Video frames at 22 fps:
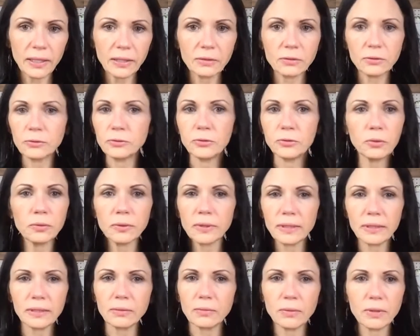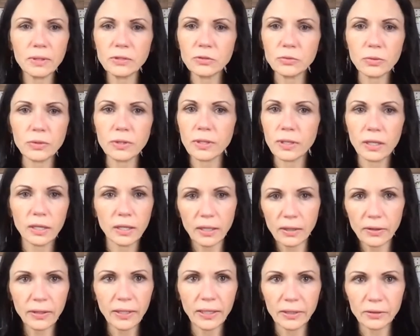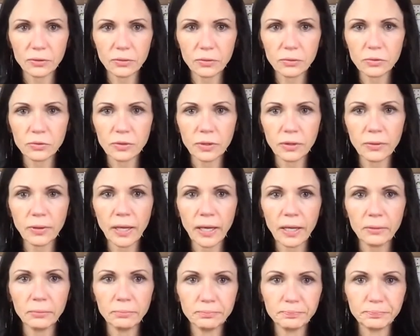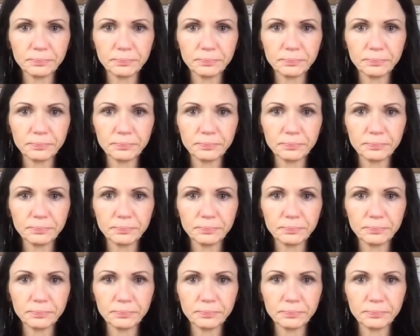handle. Don't get the ones with the cutout handles, okay?